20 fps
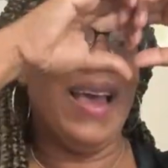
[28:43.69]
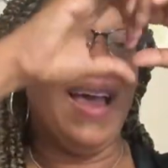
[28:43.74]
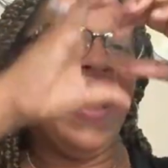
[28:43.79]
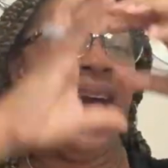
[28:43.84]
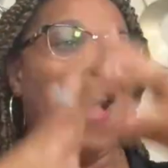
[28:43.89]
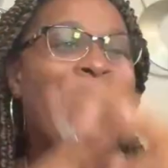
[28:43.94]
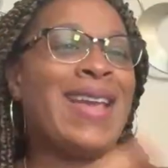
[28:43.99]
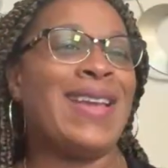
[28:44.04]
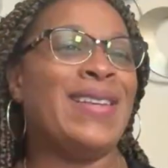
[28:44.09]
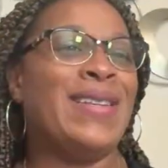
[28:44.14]

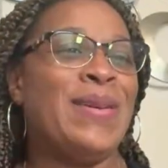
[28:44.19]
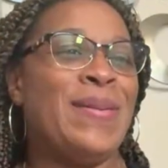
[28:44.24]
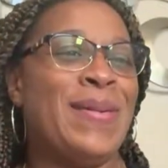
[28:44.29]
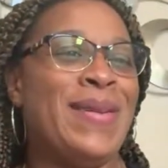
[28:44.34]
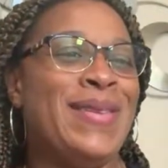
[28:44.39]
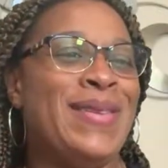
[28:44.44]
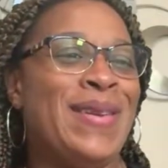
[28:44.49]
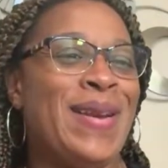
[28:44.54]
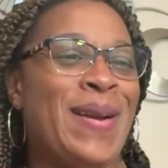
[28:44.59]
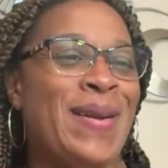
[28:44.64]
How you
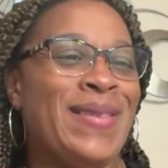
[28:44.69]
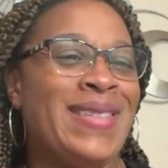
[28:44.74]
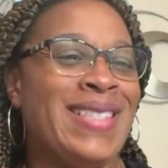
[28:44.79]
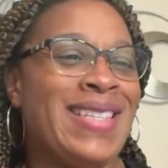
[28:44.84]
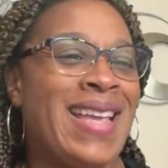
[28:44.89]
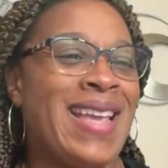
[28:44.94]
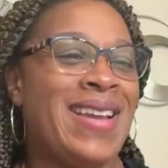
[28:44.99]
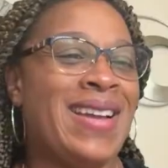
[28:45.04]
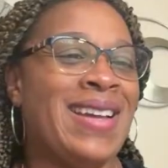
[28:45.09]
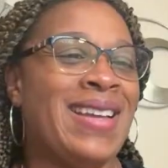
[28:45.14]
doing, Nurse
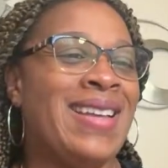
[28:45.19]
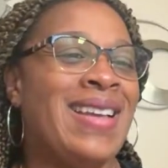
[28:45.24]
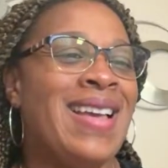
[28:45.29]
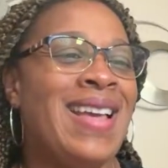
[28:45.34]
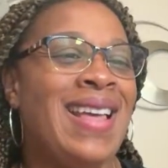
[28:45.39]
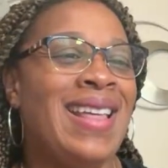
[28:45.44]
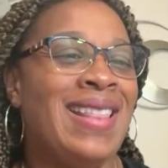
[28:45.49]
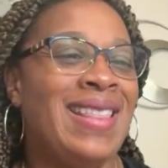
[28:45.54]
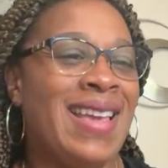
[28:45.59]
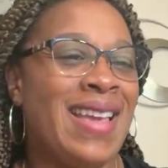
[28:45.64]
Inga?
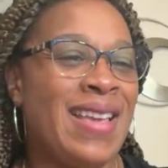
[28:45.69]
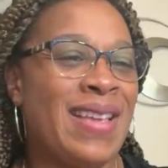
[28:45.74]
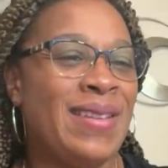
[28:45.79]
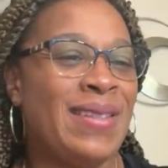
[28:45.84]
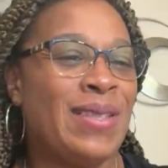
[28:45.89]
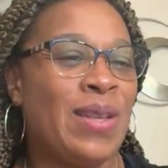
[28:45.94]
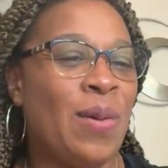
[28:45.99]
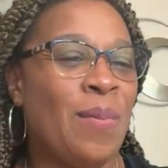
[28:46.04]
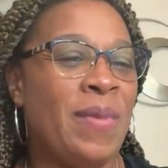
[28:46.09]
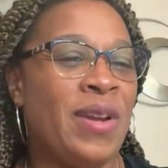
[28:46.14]
Thank you
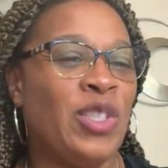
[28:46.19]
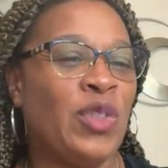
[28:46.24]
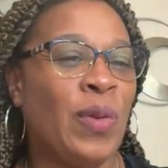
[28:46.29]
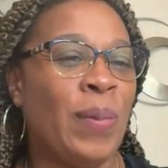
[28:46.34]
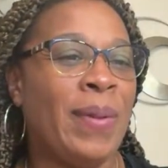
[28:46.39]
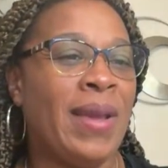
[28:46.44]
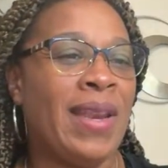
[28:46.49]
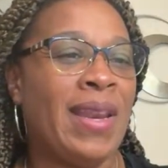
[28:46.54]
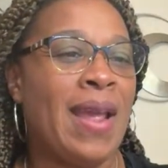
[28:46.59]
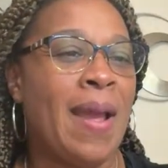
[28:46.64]
so much for
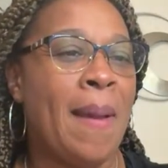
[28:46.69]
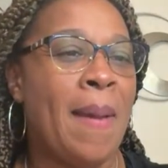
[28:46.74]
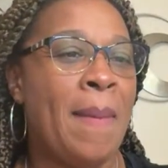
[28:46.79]
being here.